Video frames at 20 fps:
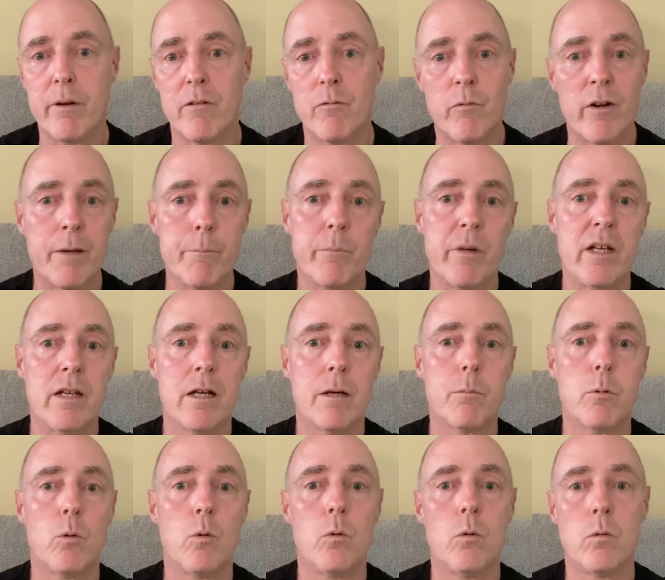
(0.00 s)
ramping
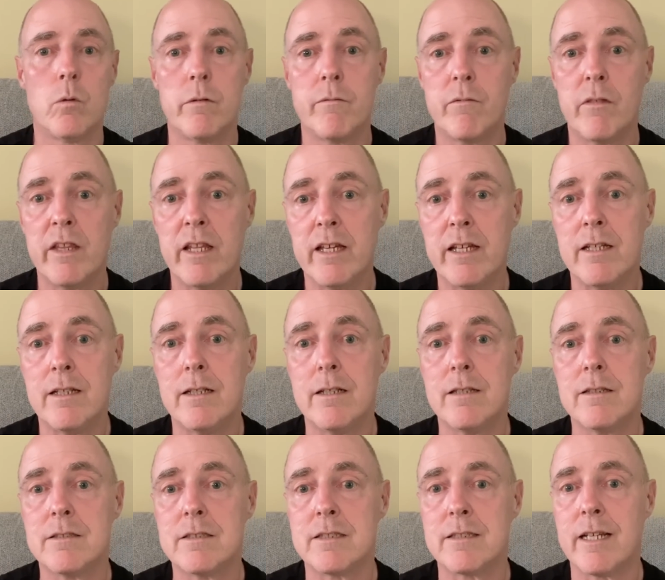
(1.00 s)
up all of the
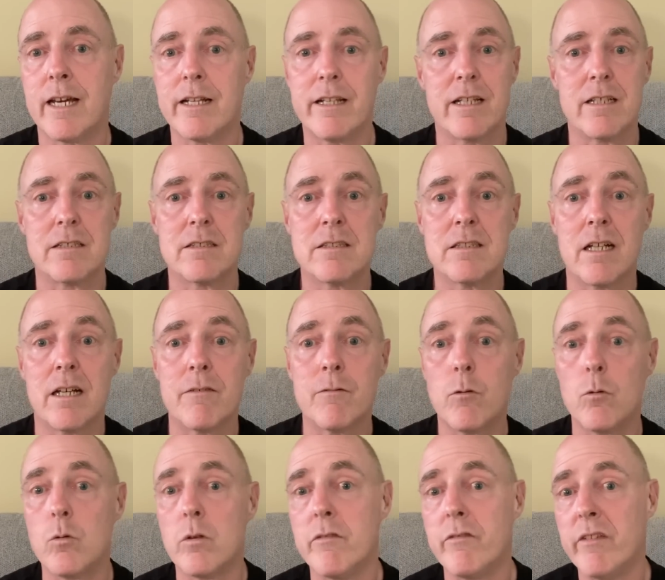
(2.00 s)
satanic stuff,
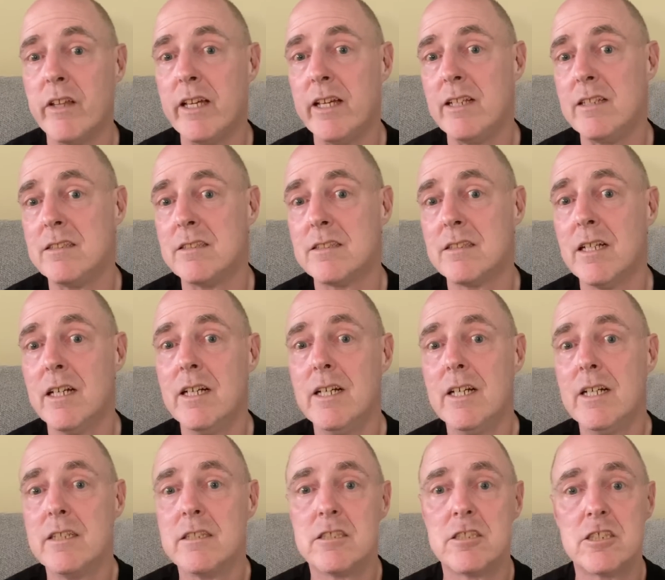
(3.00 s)
all of these
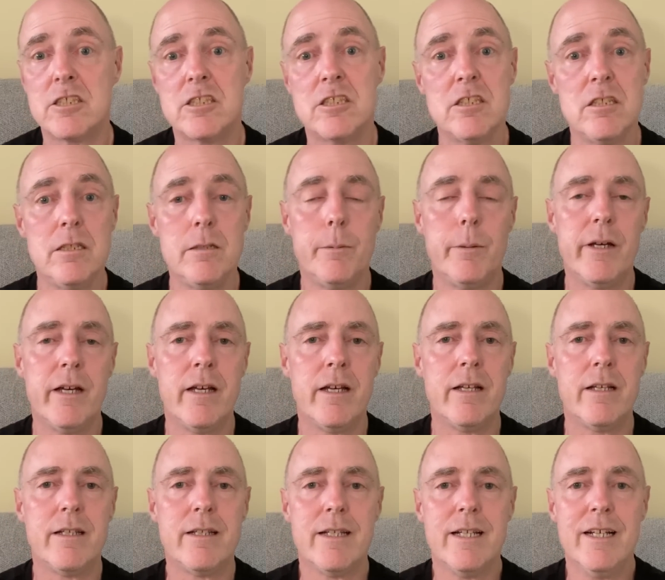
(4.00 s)

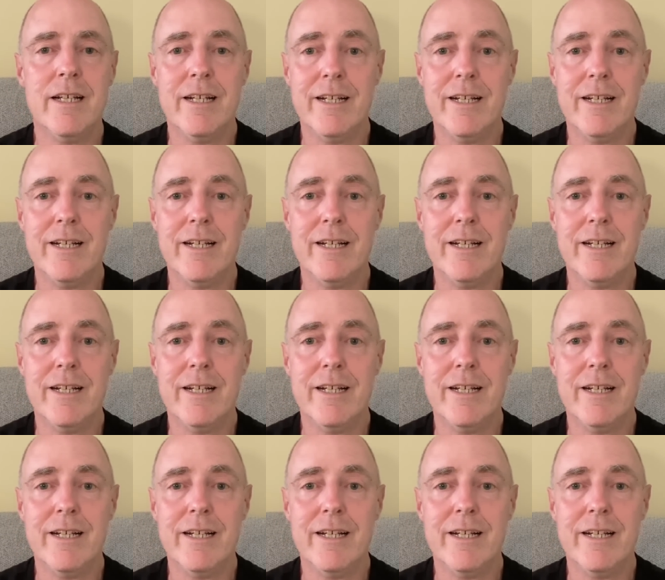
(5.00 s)
stupid